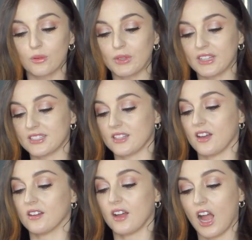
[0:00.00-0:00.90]

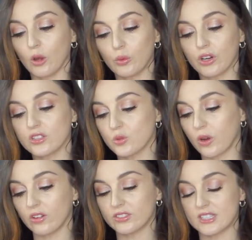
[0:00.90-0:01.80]
Melissa. I work
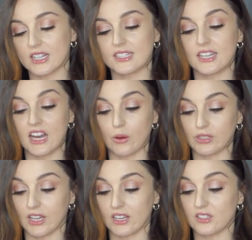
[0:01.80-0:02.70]
12 to 16-hour
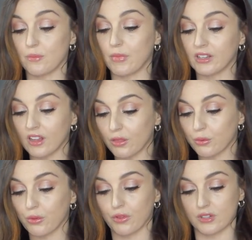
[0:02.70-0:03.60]
days, Monday
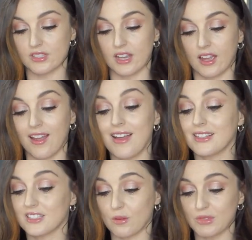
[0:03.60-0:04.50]
through Thursday,
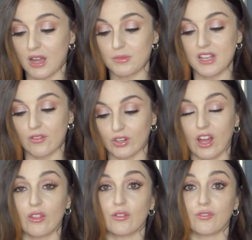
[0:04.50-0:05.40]
sometimes every
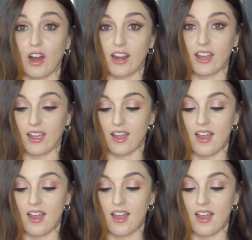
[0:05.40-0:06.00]
other Friday.